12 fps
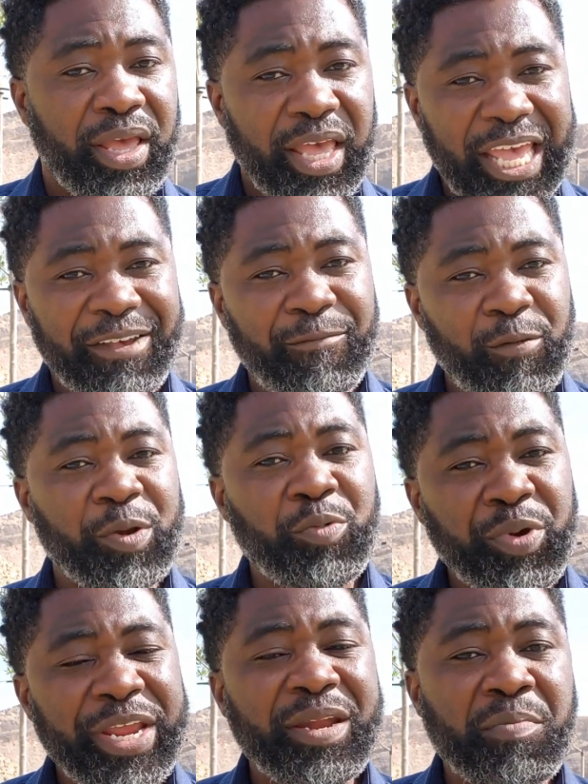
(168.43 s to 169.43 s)
If we
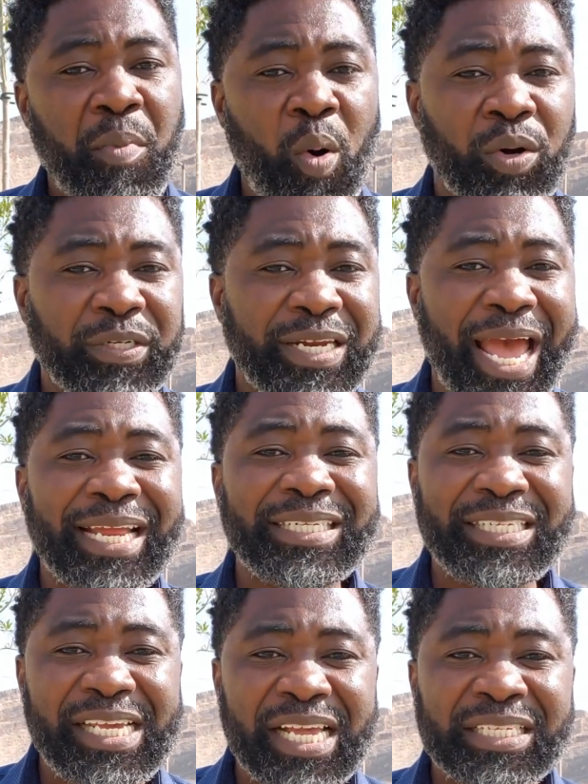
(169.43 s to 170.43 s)
read modern
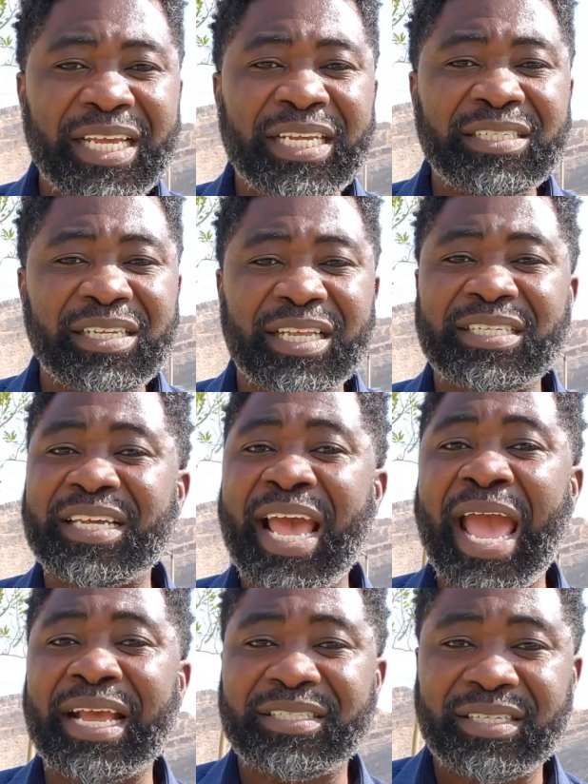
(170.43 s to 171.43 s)
ideas into the
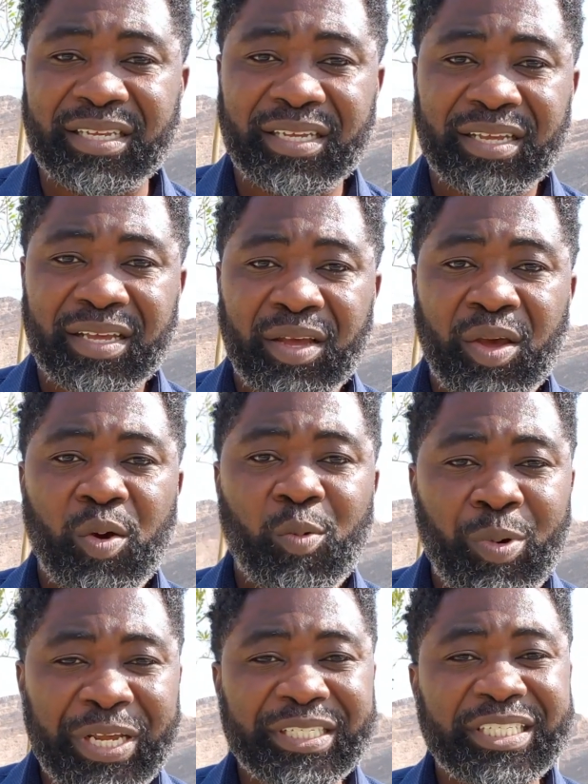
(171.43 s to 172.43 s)
text,
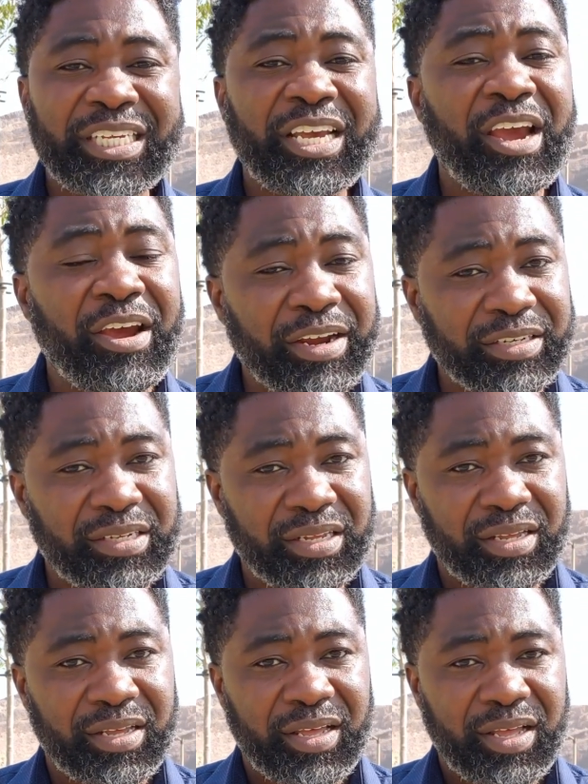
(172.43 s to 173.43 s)
we skirt
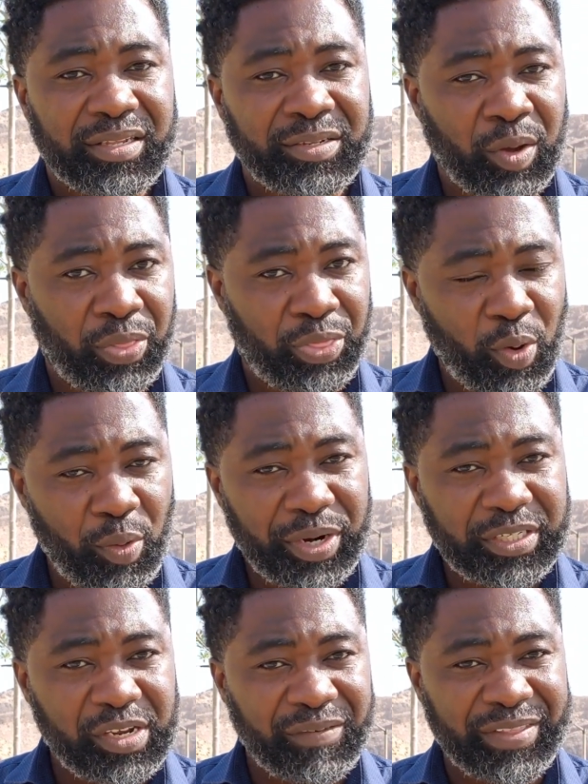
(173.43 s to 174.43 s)
the
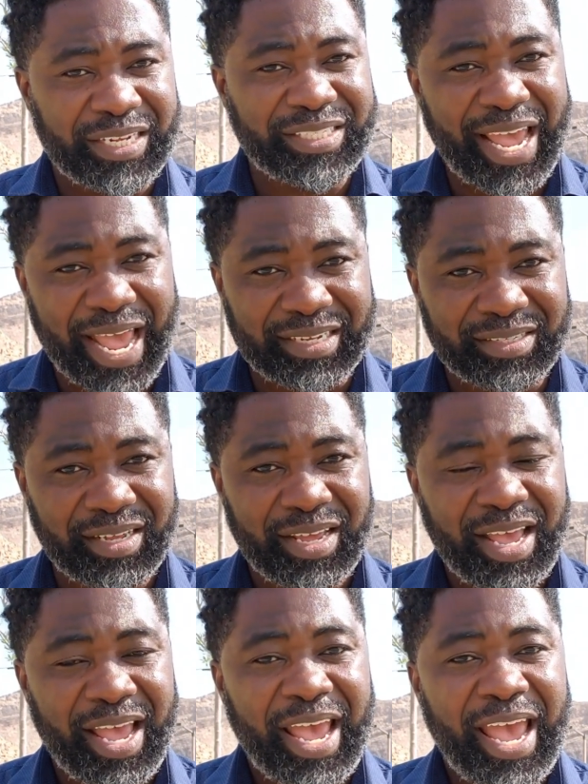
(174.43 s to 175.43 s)
authority of the text
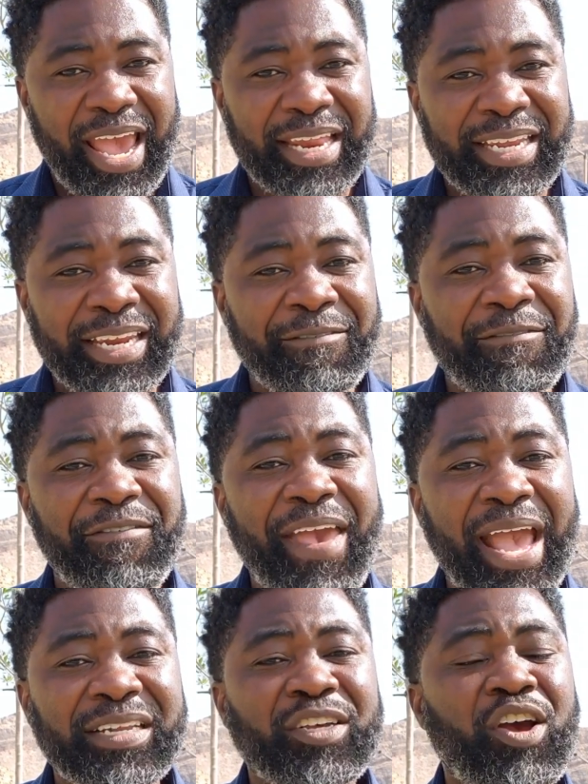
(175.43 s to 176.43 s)
and in
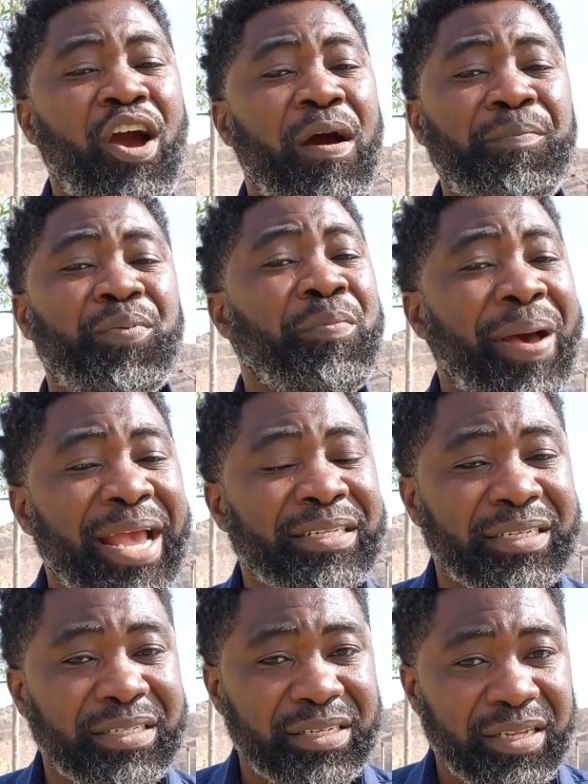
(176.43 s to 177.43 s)
effect compromise
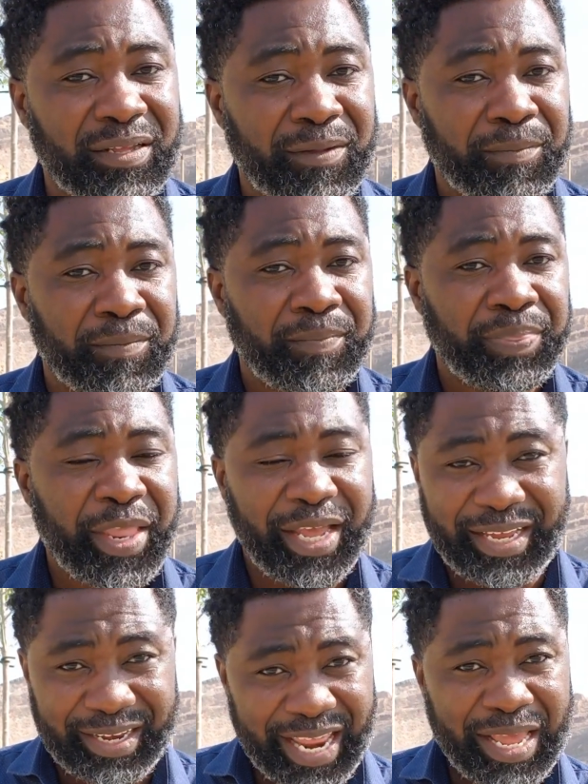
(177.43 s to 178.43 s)
it,
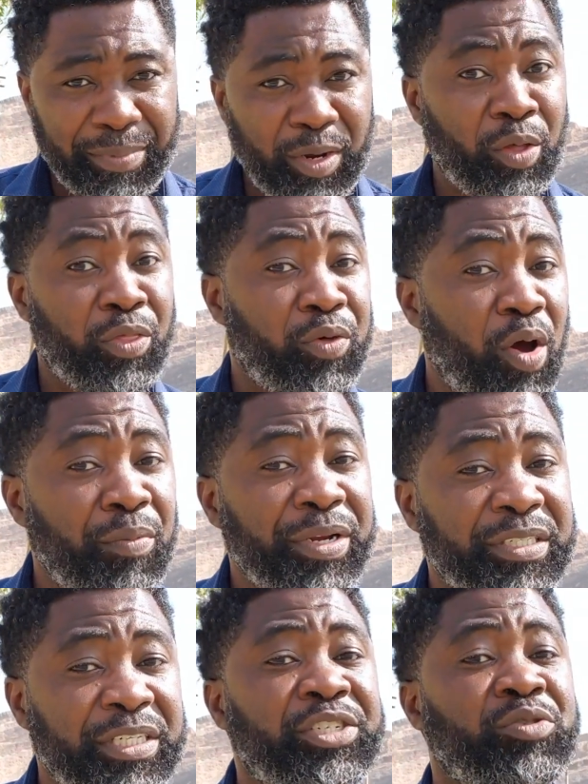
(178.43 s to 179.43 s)
claiming
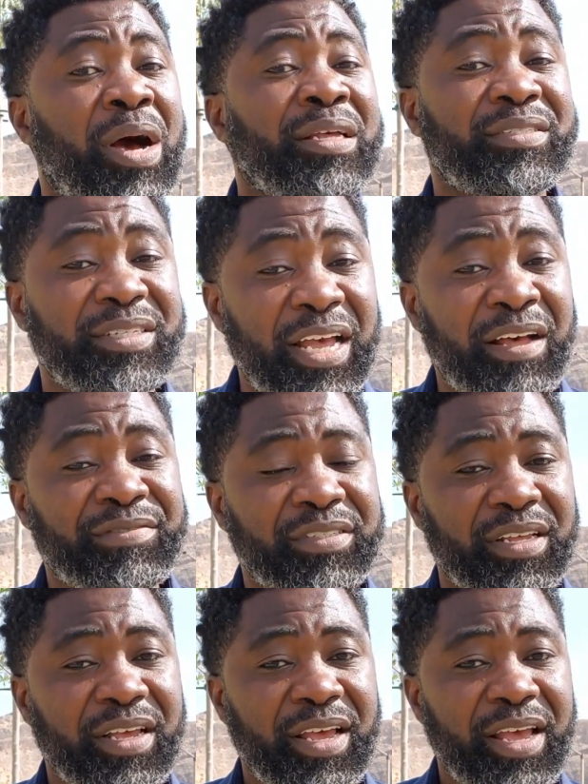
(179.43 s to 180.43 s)
authority to ourselves
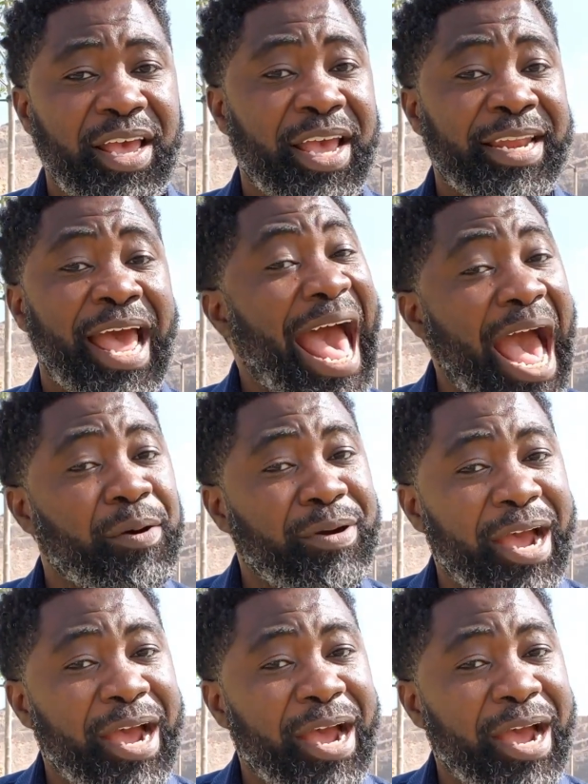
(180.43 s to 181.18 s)
and our